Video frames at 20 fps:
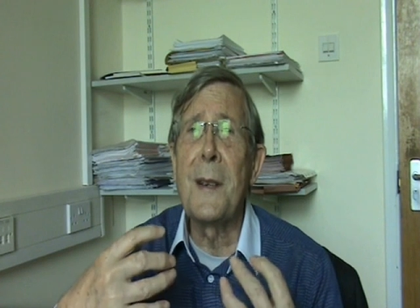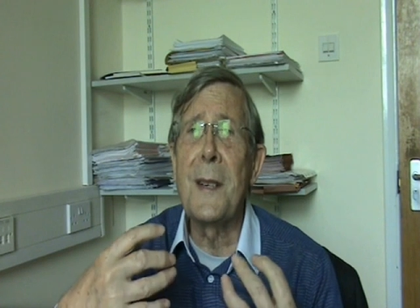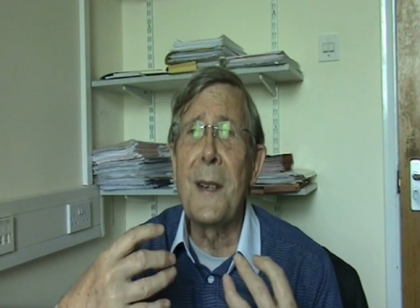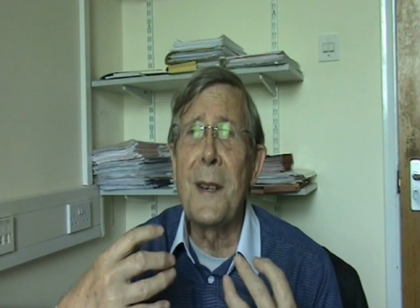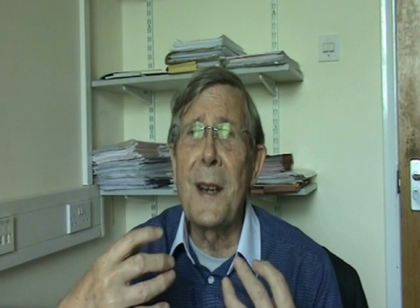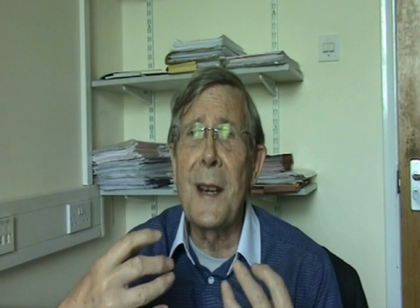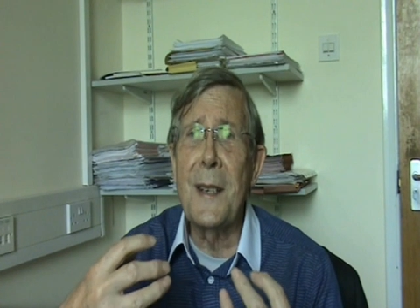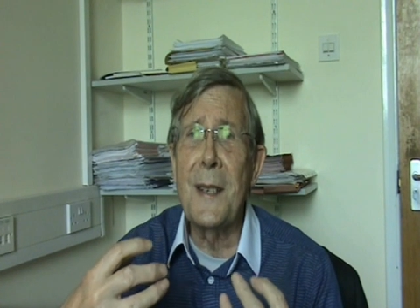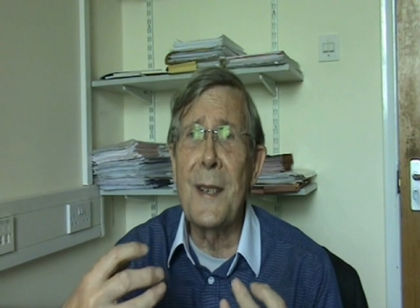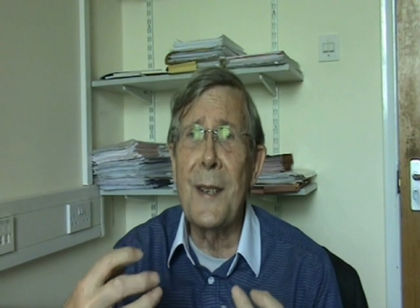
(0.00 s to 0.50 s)
is
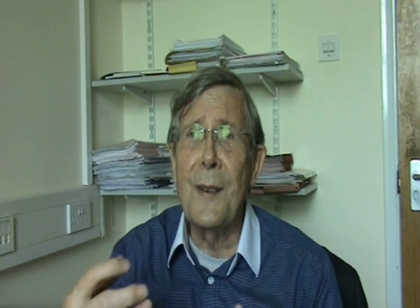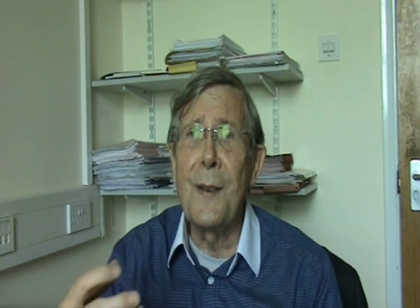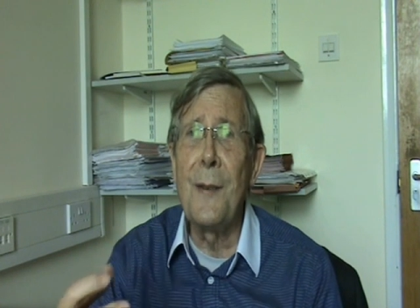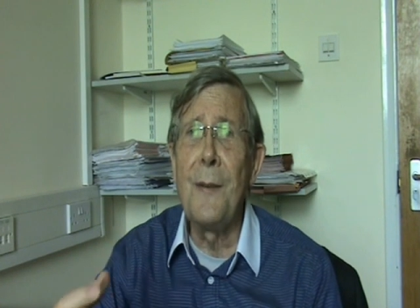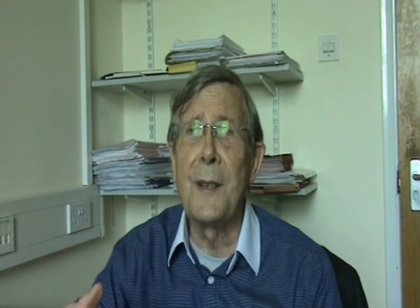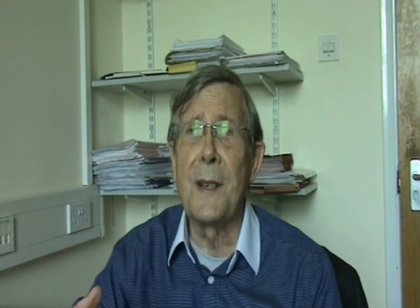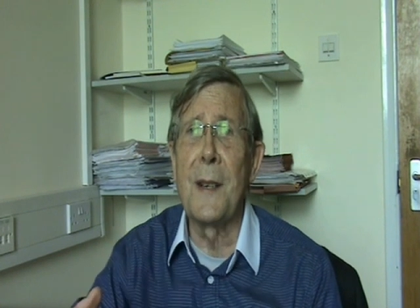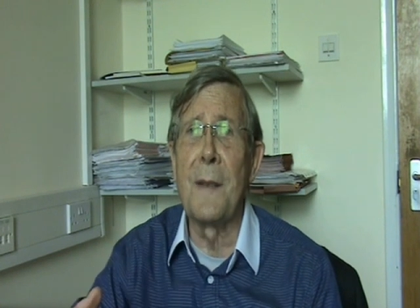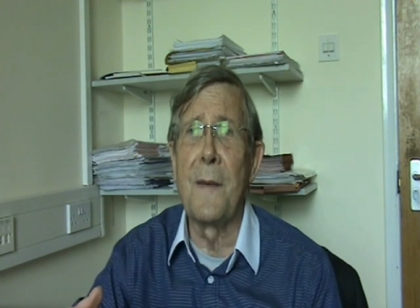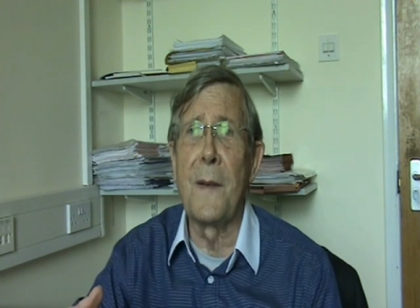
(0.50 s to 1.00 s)
an
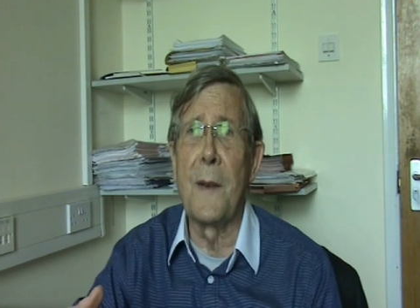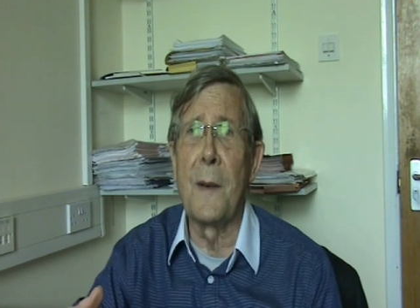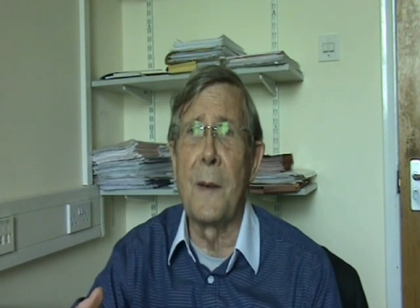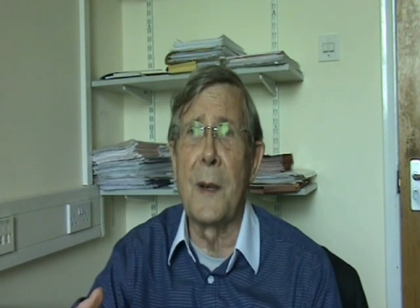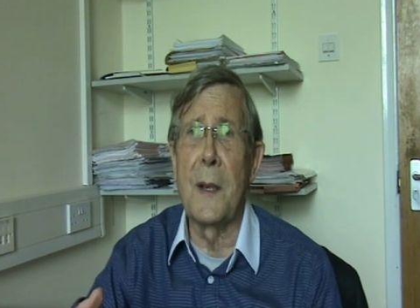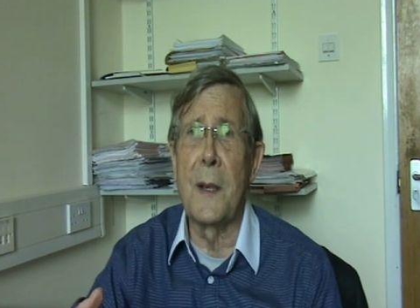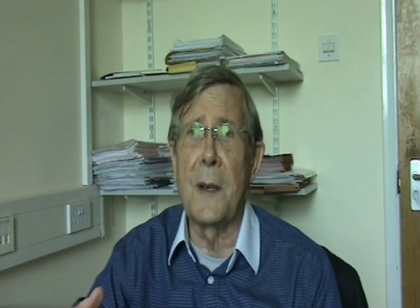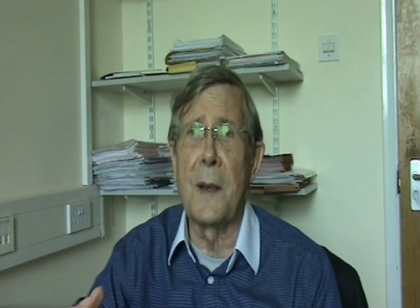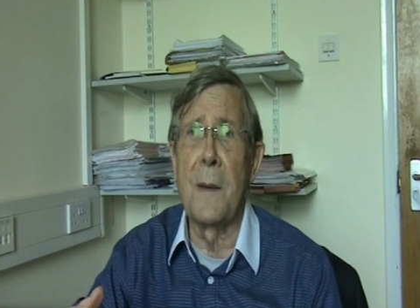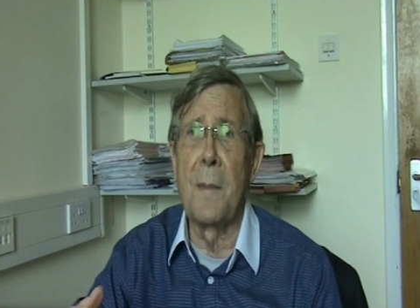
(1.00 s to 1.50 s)
exclusive
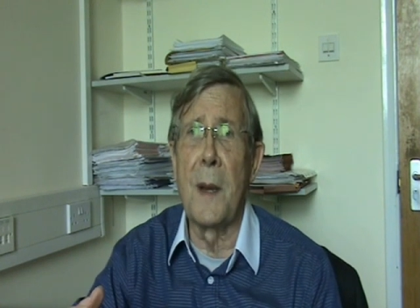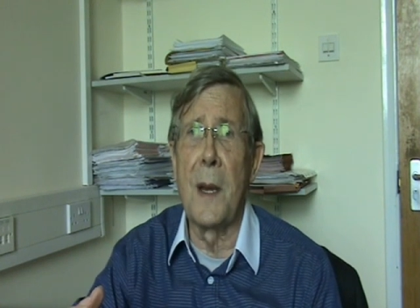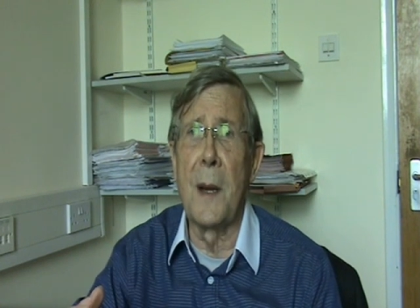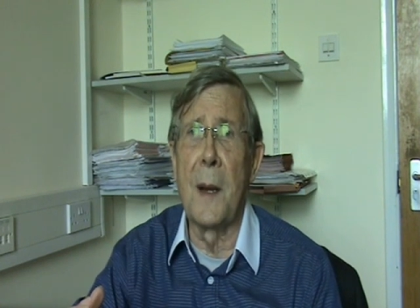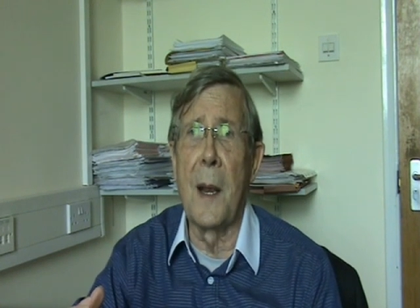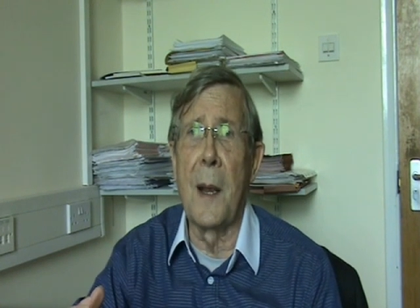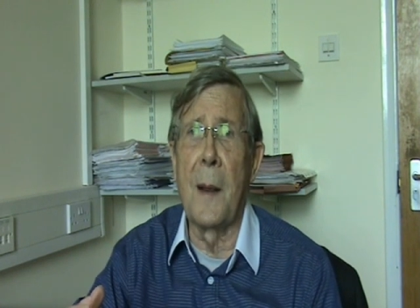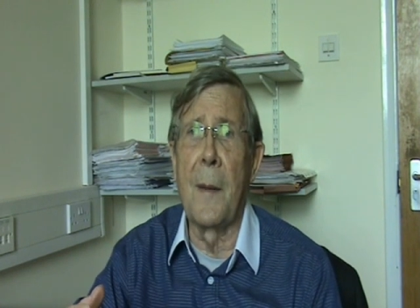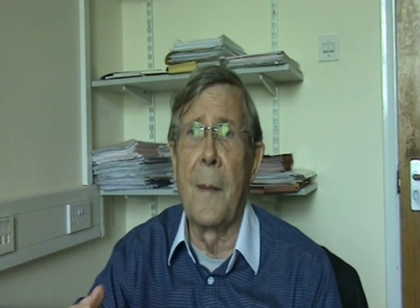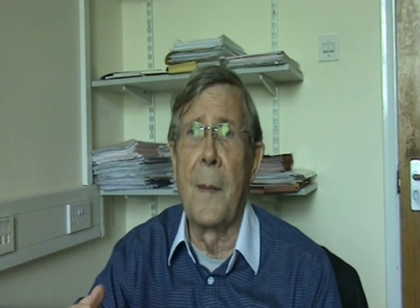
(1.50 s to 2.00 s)
focus on
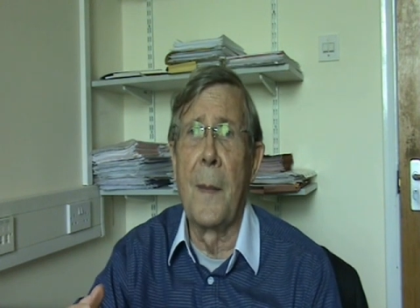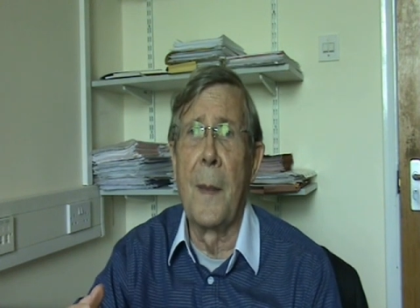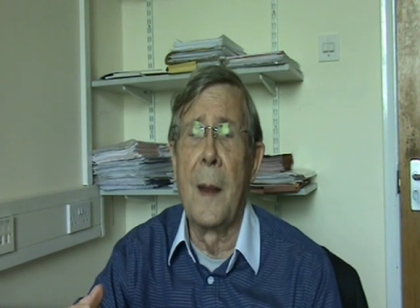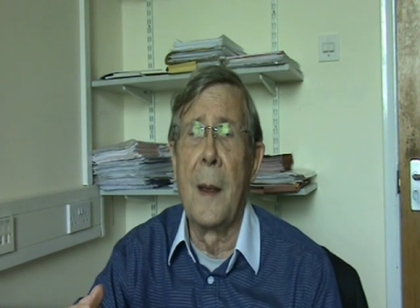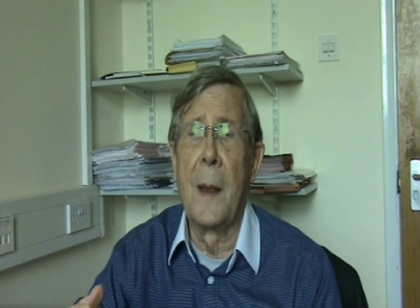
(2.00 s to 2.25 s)
meaning.